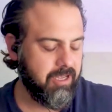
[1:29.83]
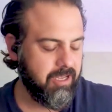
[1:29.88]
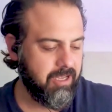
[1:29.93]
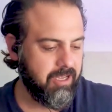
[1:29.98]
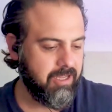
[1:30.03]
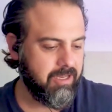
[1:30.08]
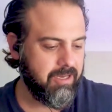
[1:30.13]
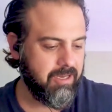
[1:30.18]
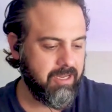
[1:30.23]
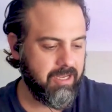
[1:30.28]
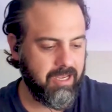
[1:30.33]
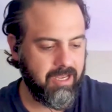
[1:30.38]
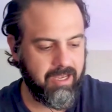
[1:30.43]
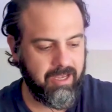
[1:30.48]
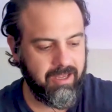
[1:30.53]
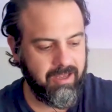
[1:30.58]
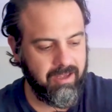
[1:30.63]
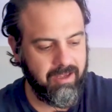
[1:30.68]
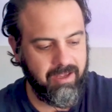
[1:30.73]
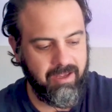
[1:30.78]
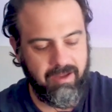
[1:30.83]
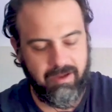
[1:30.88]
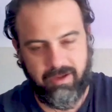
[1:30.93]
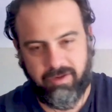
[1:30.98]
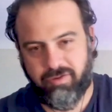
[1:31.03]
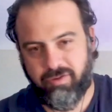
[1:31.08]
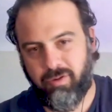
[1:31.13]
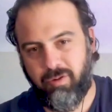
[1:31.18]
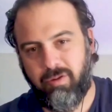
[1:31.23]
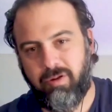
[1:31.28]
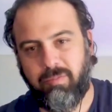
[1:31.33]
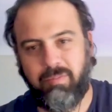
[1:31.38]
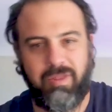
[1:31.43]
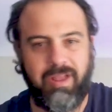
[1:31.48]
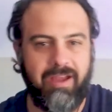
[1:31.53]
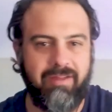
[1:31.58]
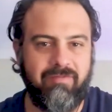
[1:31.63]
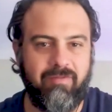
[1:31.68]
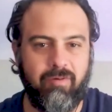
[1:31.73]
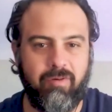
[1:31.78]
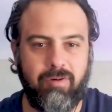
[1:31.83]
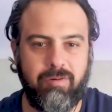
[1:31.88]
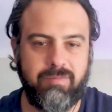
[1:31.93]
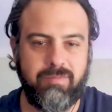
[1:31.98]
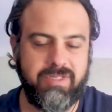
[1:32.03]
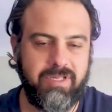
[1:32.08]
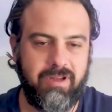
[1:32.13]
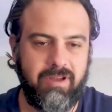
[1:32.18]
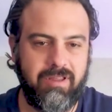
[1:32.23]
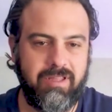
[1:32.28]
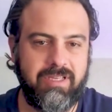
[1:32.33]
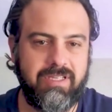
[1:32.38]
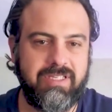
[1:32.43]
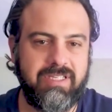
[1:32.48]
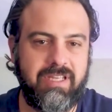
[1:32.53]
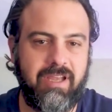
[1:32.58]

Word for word: and uh, controller platforms and all this